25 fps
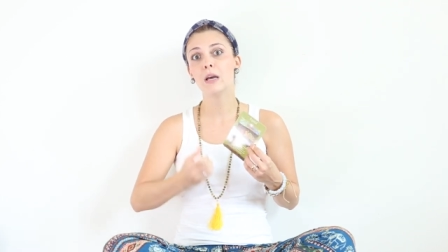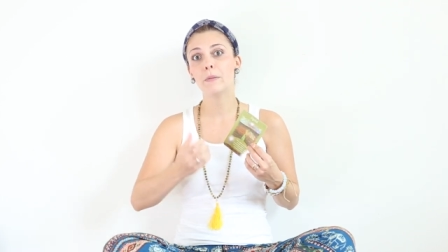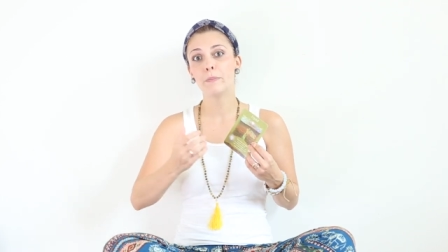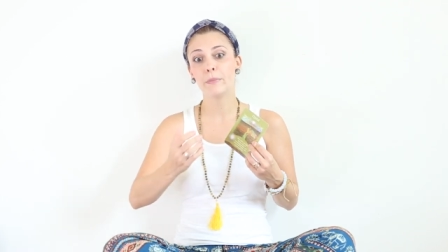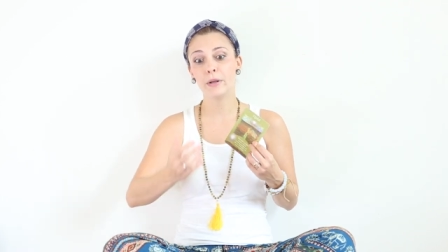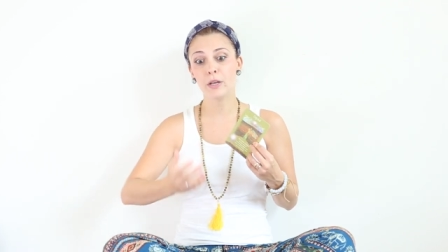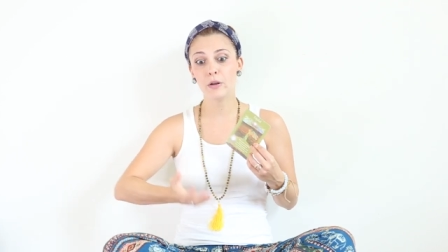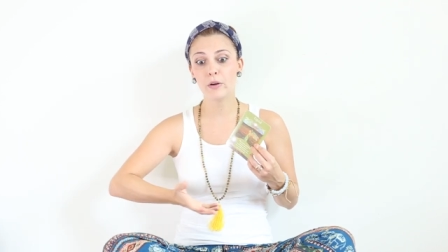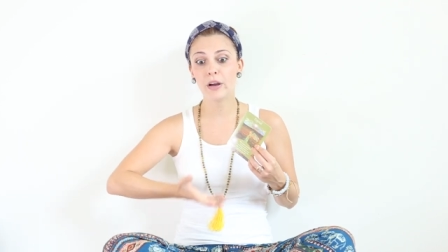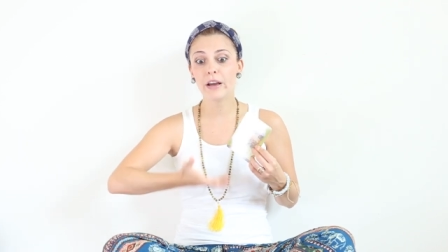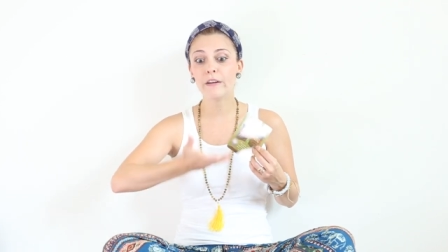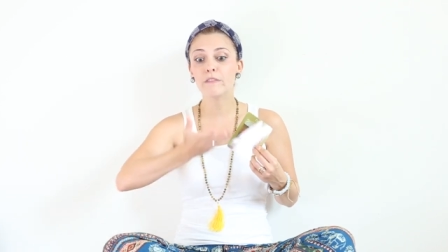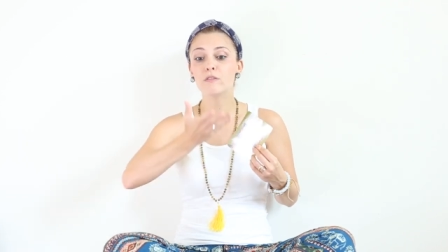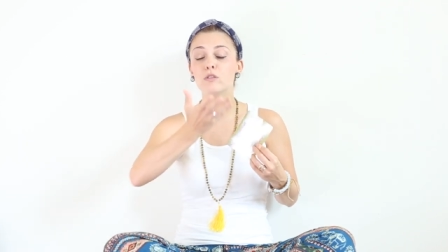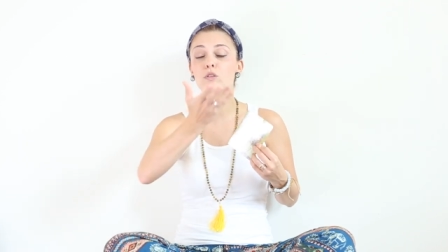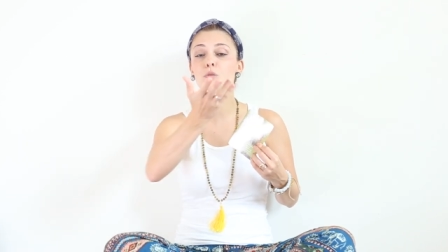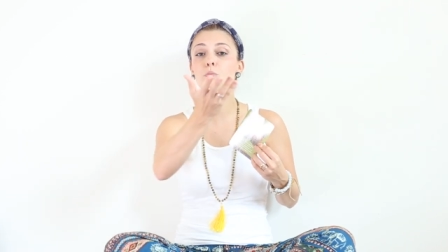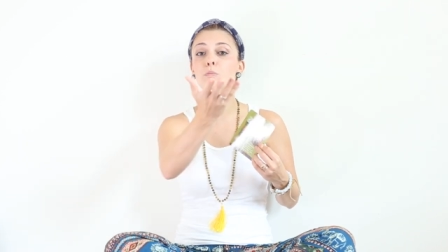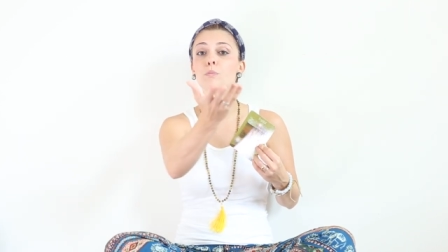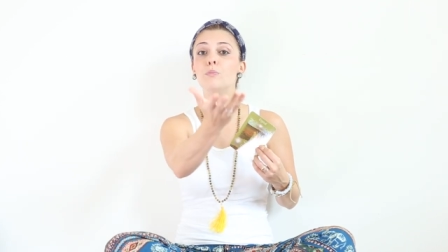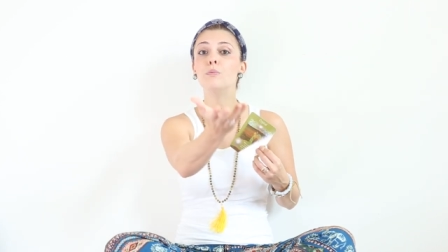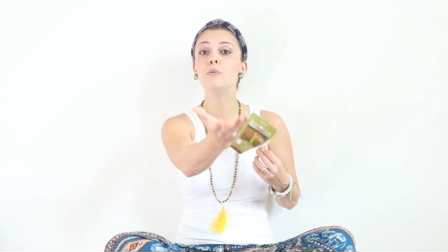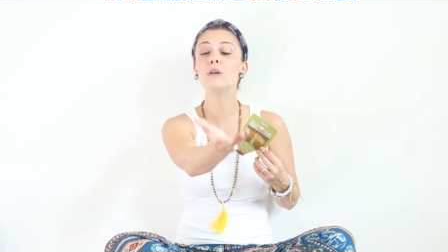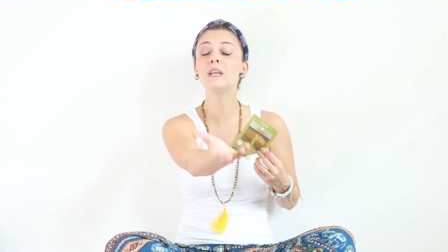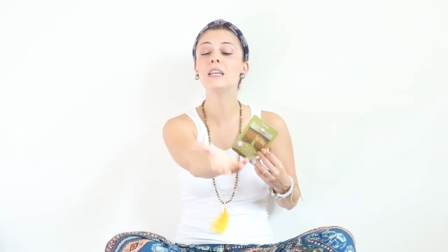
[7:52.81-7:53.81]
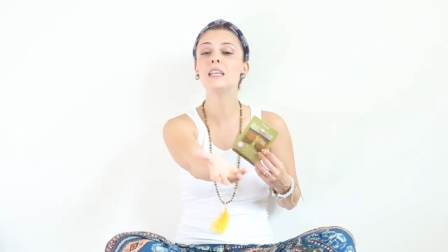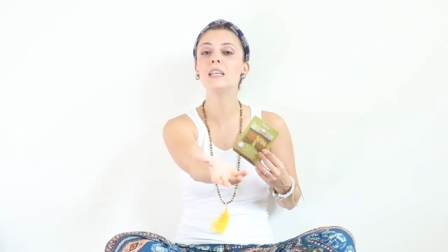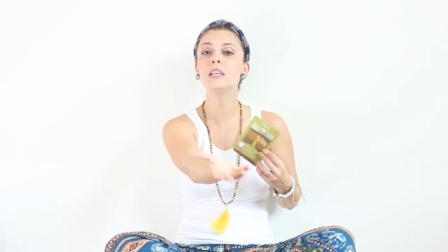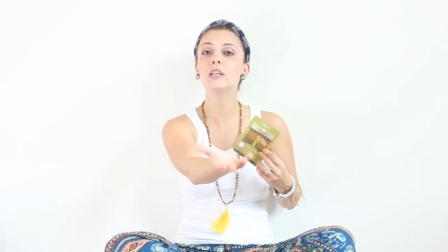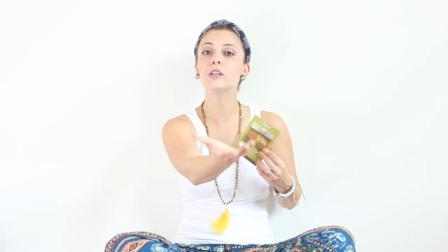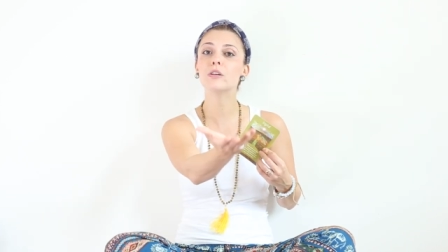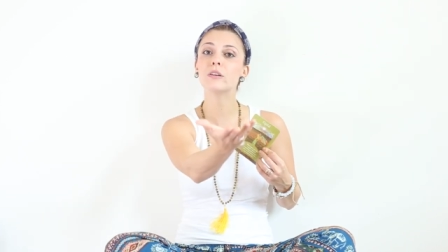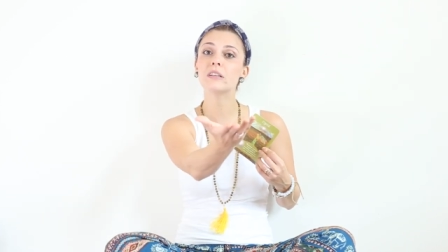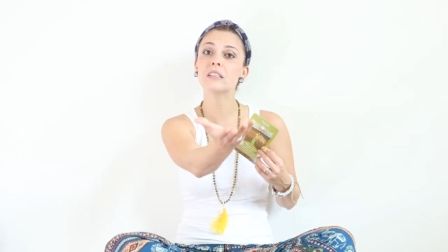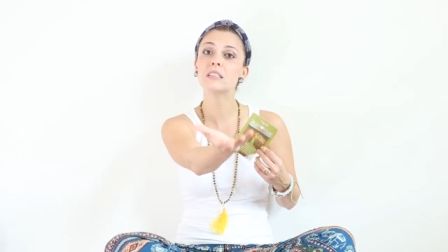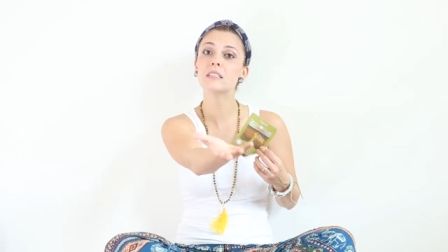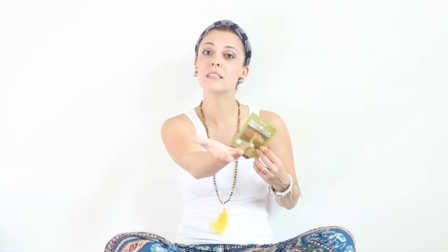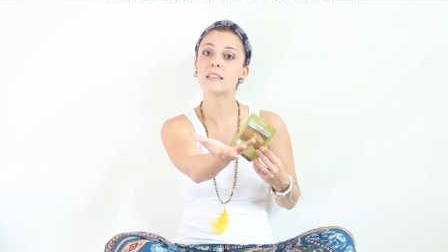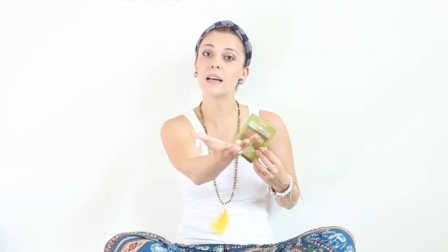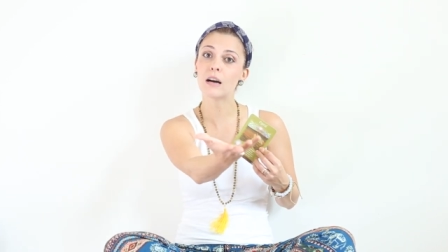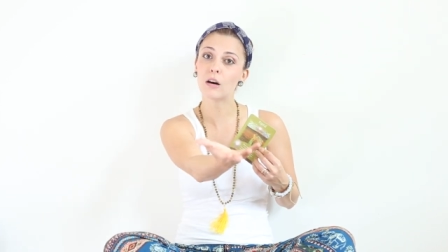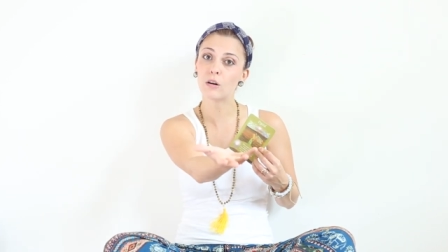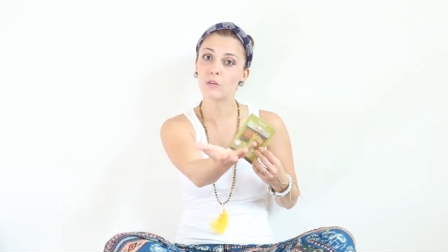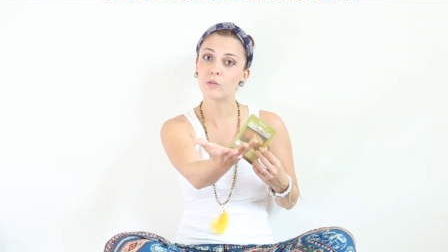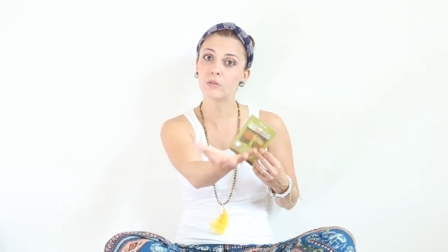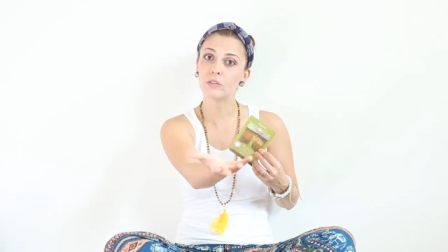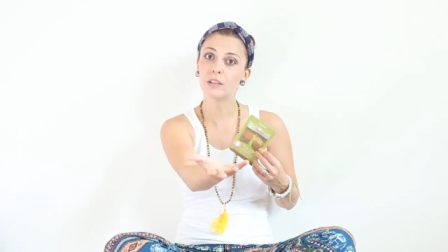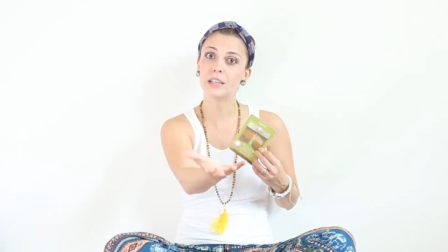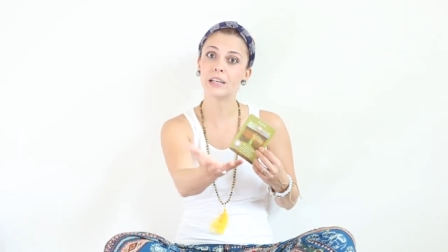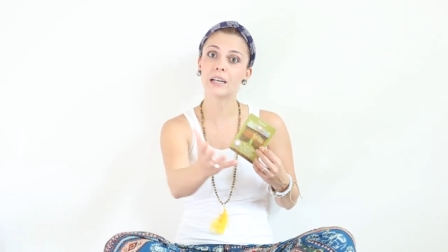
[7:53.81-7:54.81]
But you have to bring
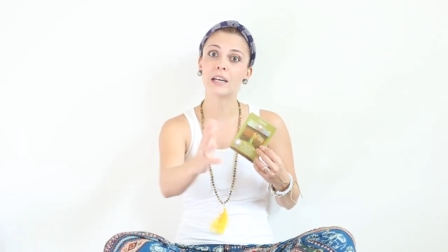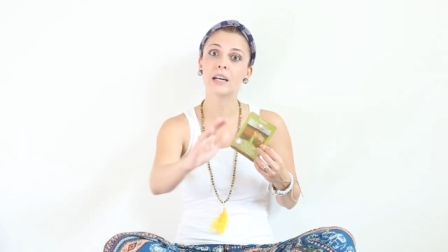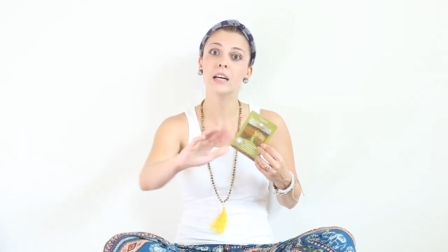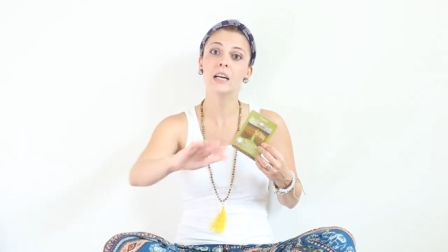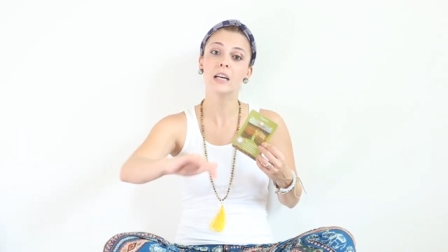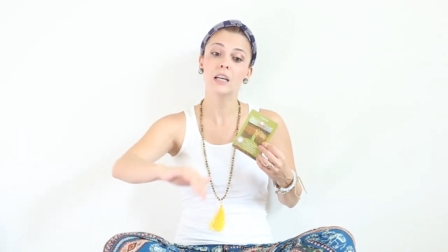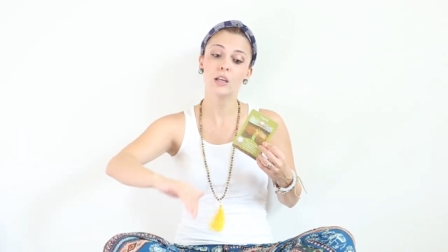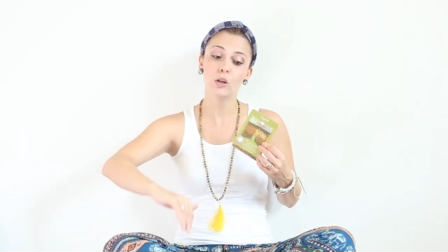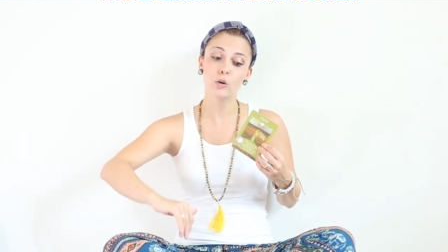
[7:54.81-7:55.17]
yourself there,